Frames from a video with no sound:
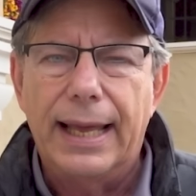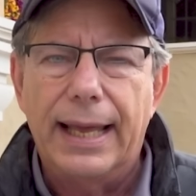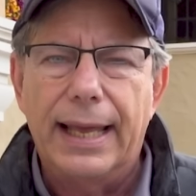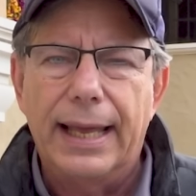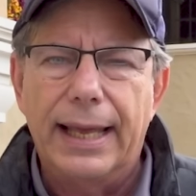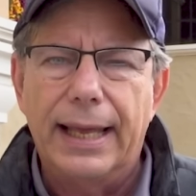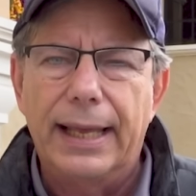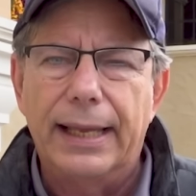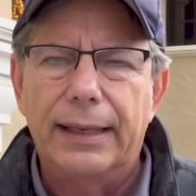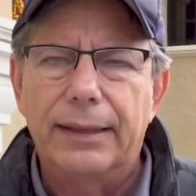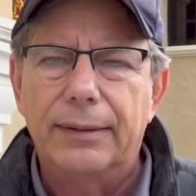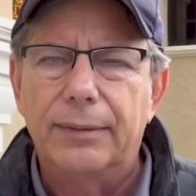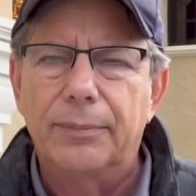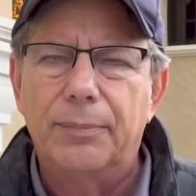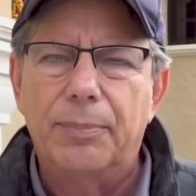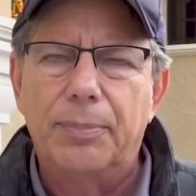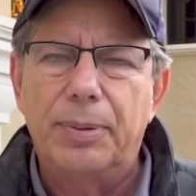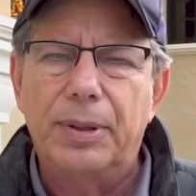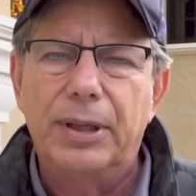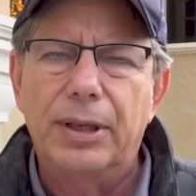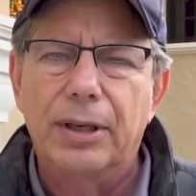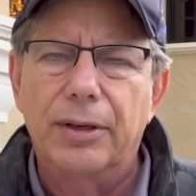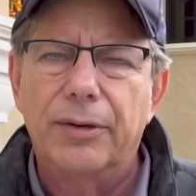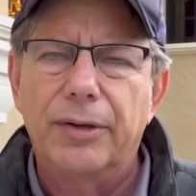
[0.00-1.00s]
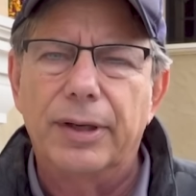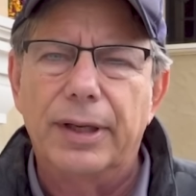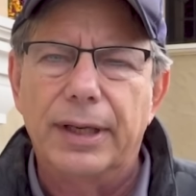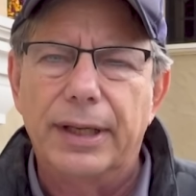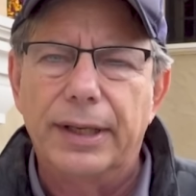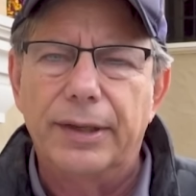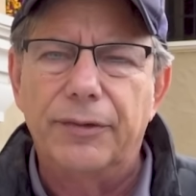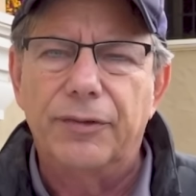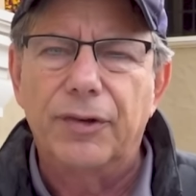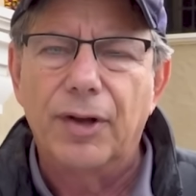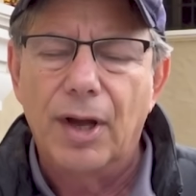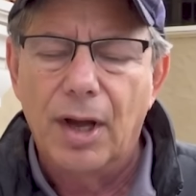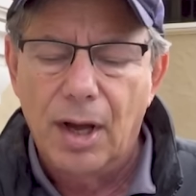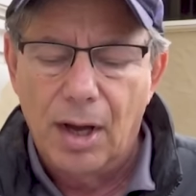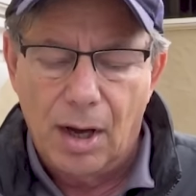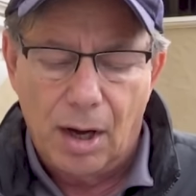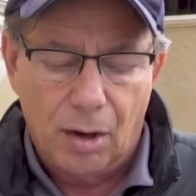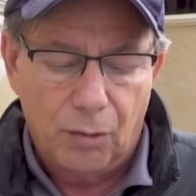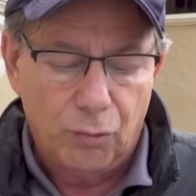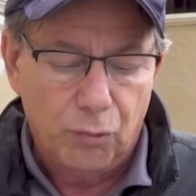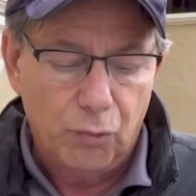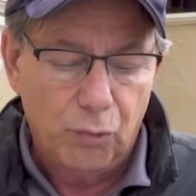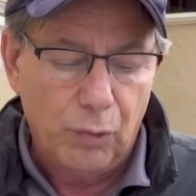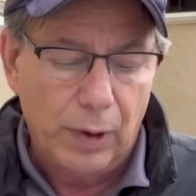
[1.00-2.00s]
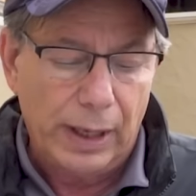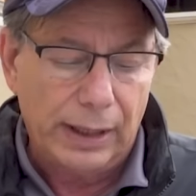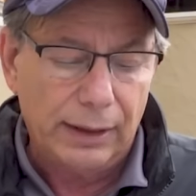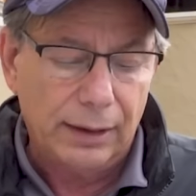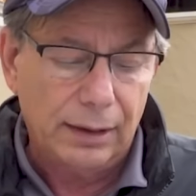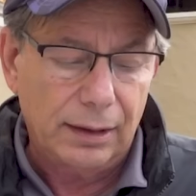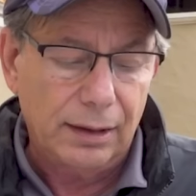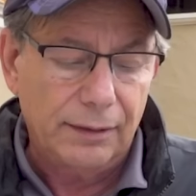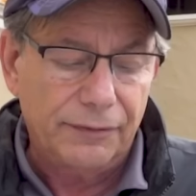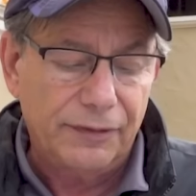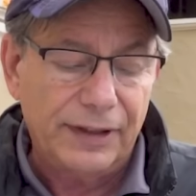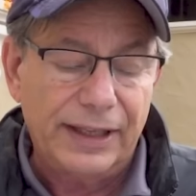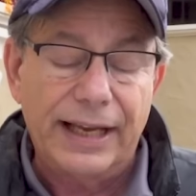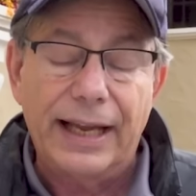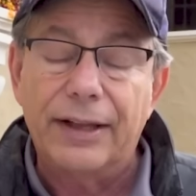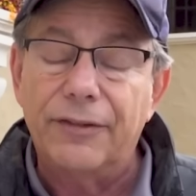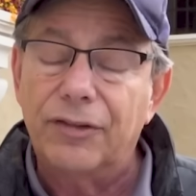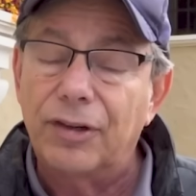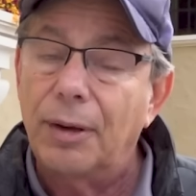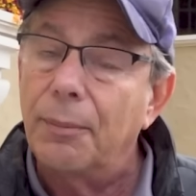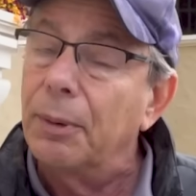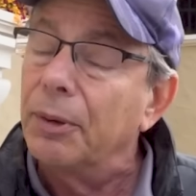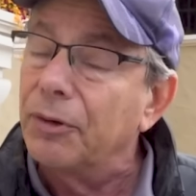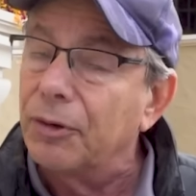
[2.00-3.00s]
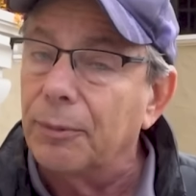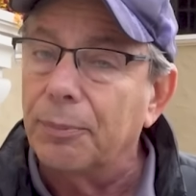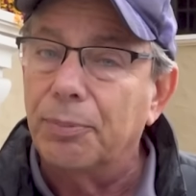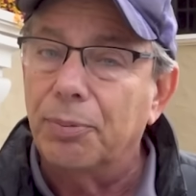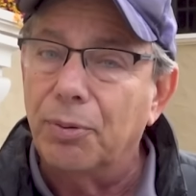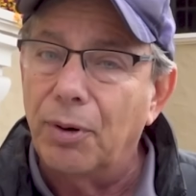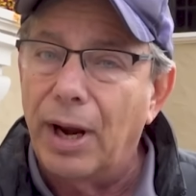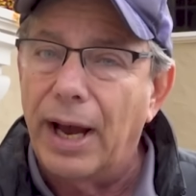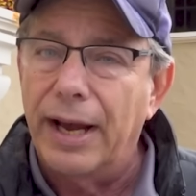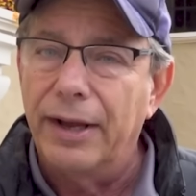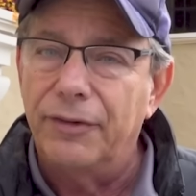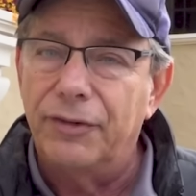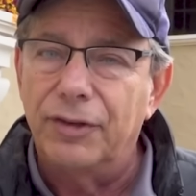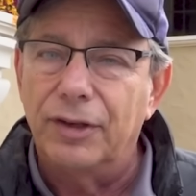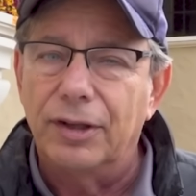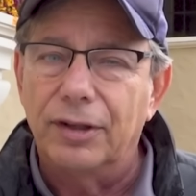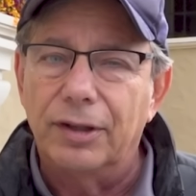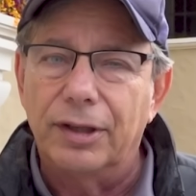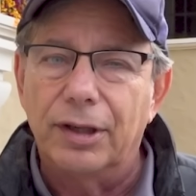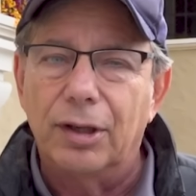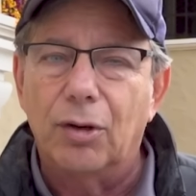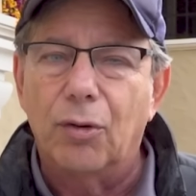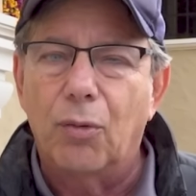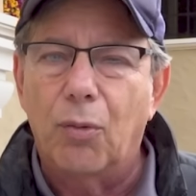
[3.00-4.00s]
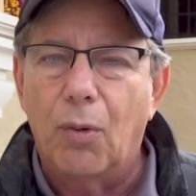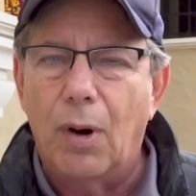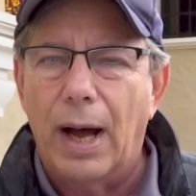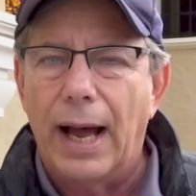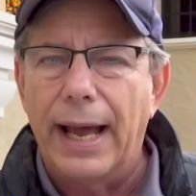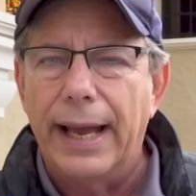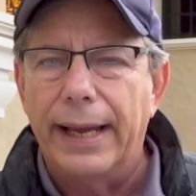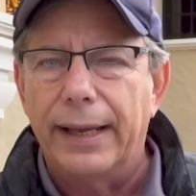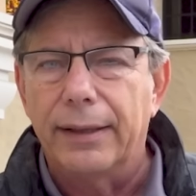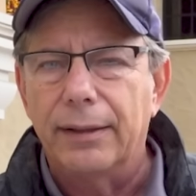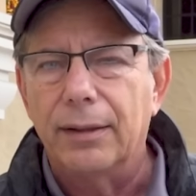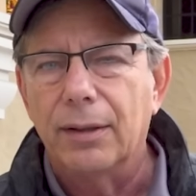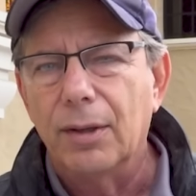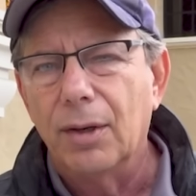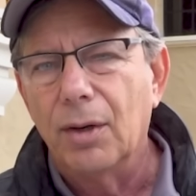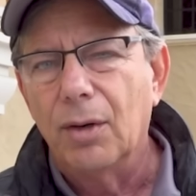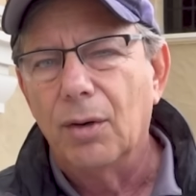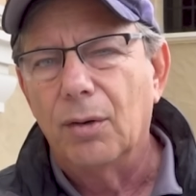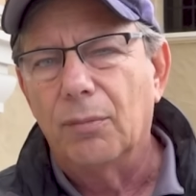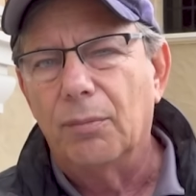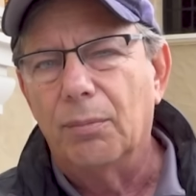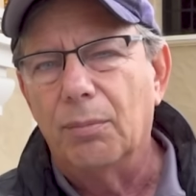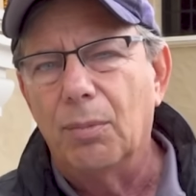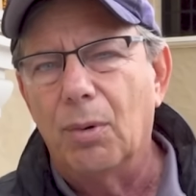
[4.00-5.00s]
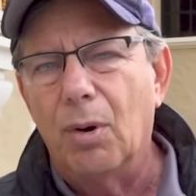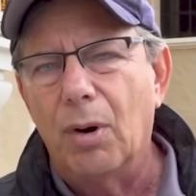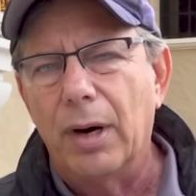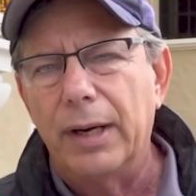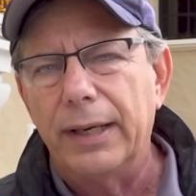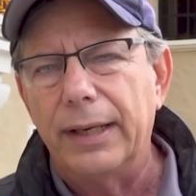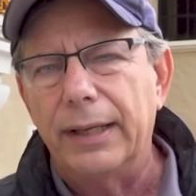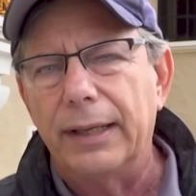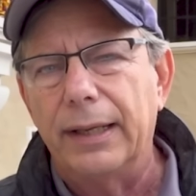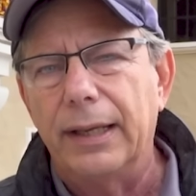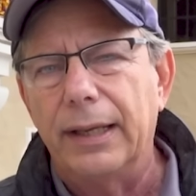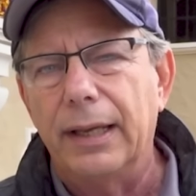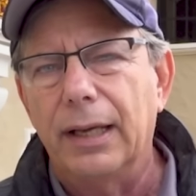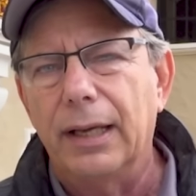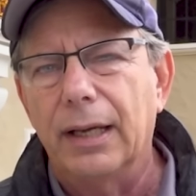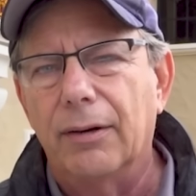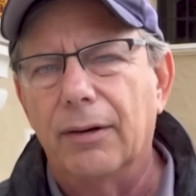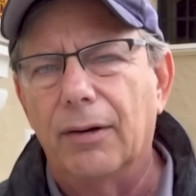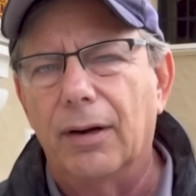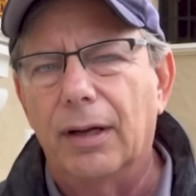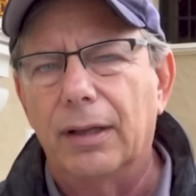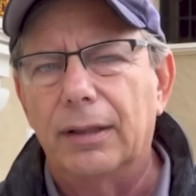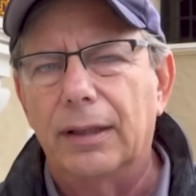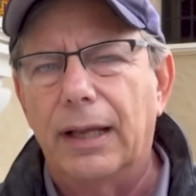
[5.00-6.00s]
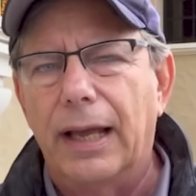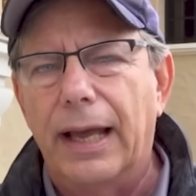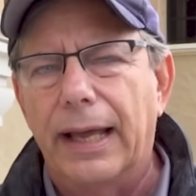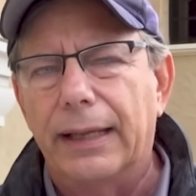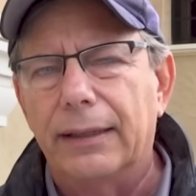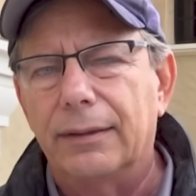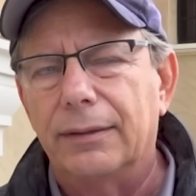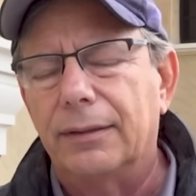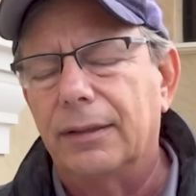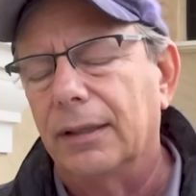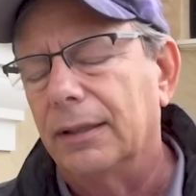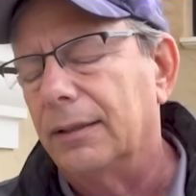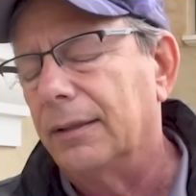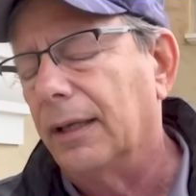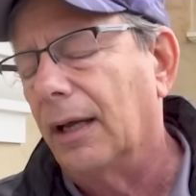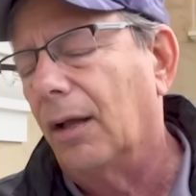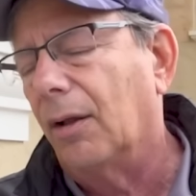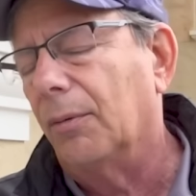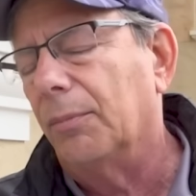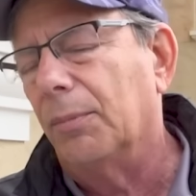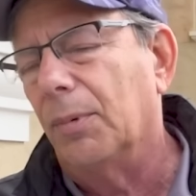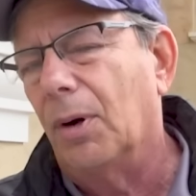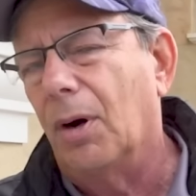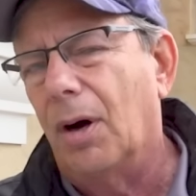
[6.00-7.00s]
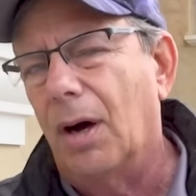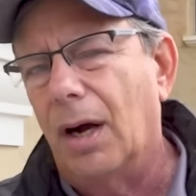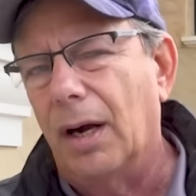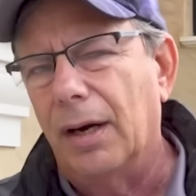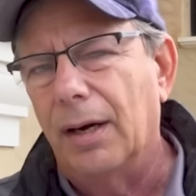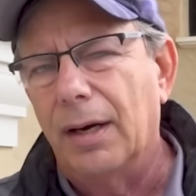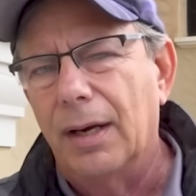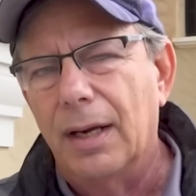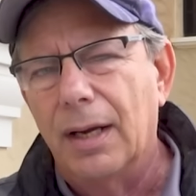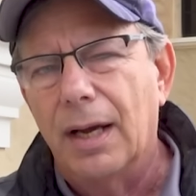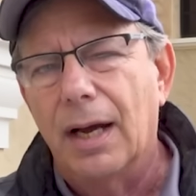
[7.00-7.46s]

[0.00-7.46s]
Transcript: and Pyrenees. A relatively and somewhat surprisingly quiet morning here at, at uh, Del Mar,